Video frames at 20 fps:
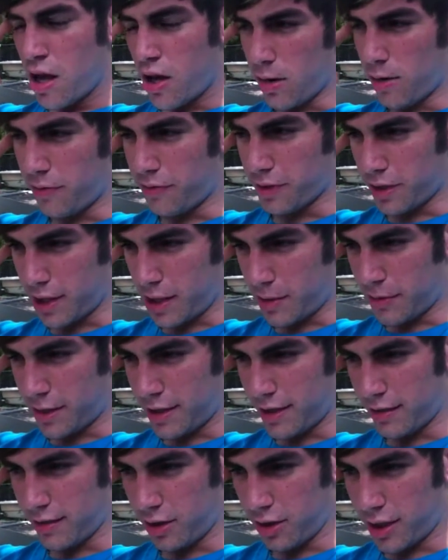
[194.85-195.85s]
hopefully I'm
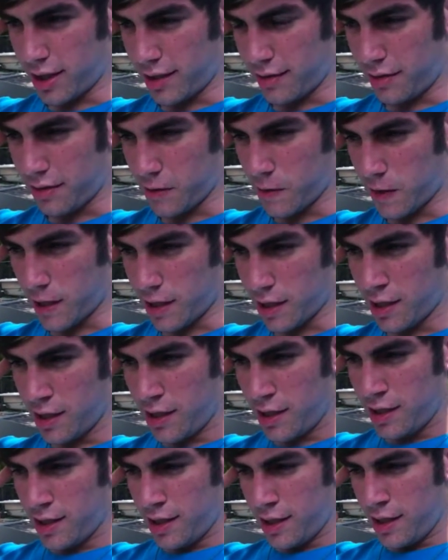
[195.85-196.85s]
gonna look into a, uh,
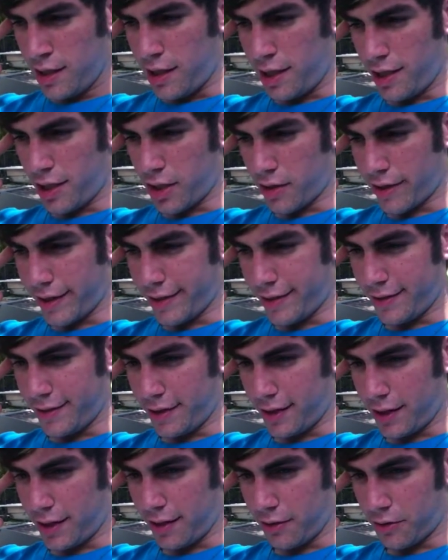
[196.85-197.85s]
you know,
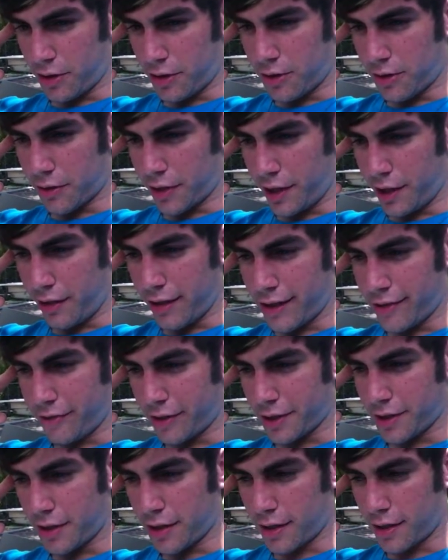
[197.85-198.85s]
HD recording
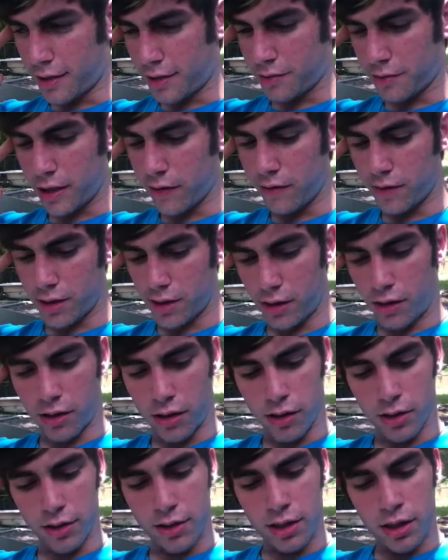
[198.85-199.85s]
graphics cards, whatever they're
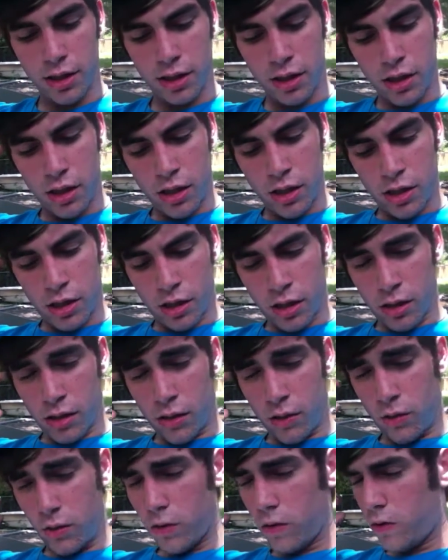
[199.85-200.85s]
called.
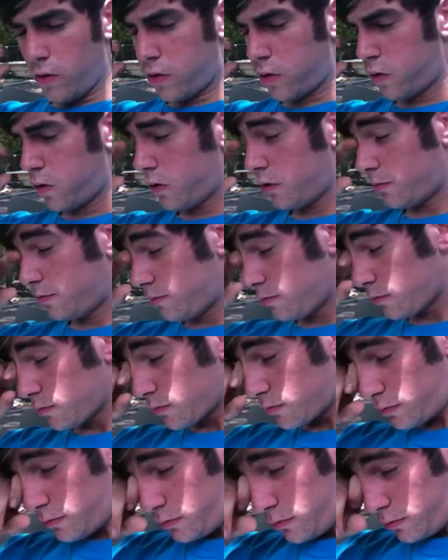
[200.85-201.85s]
Woo!
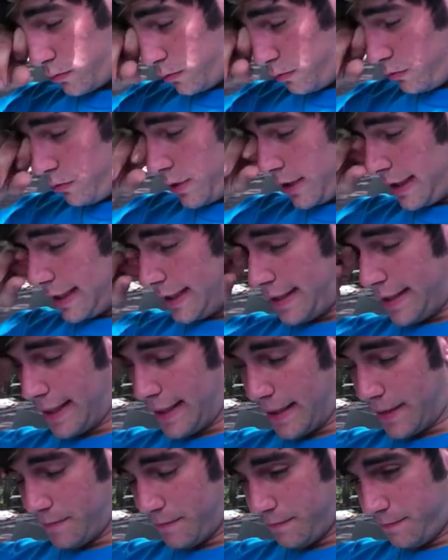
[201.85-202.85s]
And
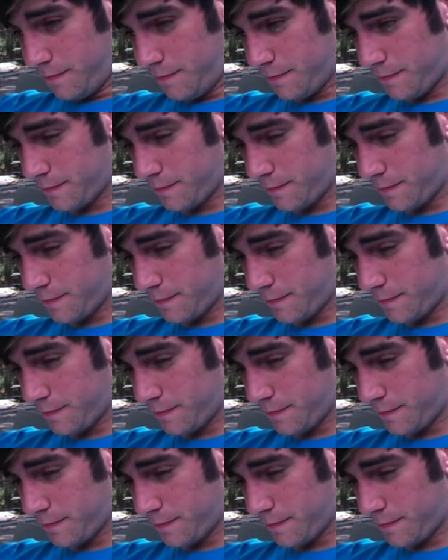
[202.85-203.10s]
um,